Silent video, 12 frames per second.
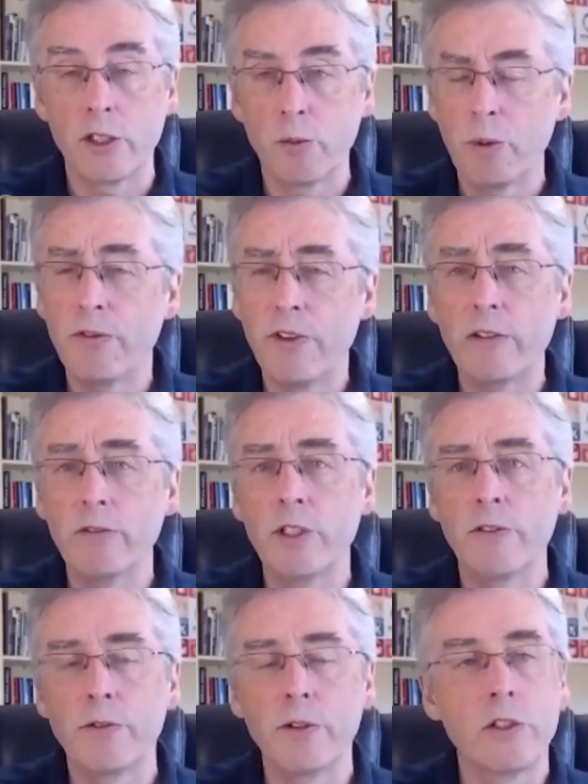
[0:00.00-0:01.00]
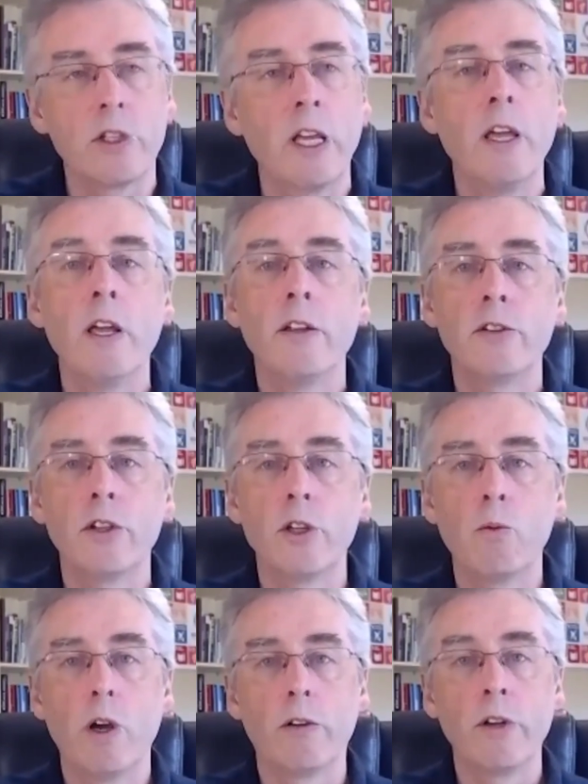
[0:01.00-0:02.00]
a profound difference to the
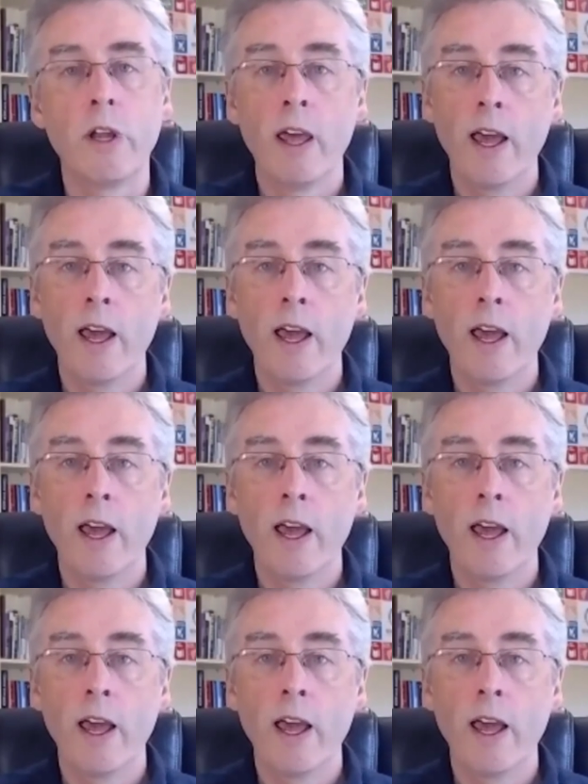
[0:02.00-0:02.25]
world.